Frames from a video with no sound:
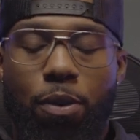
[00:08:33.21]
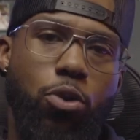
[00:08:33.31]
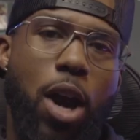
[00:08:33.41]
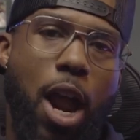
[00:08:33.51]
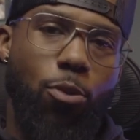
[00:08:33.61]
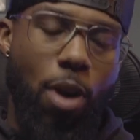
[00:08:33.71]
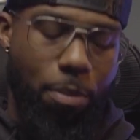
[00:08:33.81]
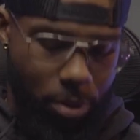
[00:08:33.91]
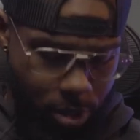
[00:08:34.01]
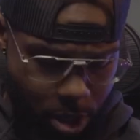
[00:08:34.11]
You gotta
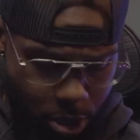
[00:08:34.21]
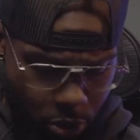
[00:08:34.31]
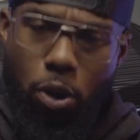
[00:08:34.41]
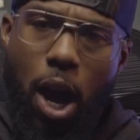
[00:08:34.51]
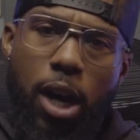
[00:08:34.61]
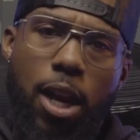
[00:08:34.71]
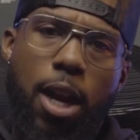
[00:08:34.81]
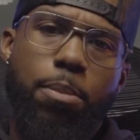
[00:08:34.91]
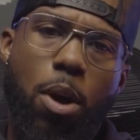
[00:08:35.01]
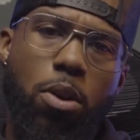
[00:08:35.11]
represent. You gotta let
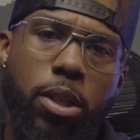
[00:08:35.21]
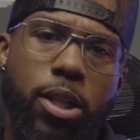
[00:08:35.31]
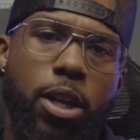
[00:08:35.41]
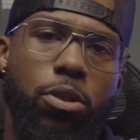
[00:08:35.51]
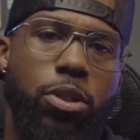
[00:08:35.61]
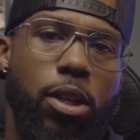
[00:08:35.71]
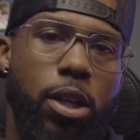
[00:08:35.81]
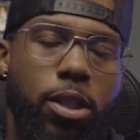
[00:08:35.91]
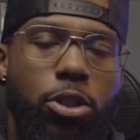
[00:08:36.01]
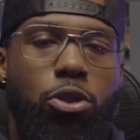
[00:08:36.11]
them know to take you
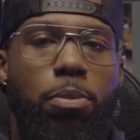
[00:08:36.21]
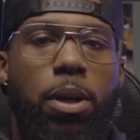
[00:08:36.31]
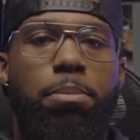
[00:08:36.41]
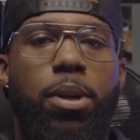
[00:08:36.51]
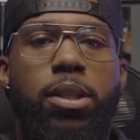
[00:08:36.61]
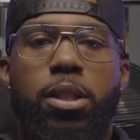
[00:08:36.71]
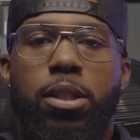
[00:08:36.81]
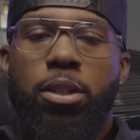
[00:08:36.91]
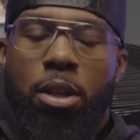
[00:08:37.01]
serious that you mean business.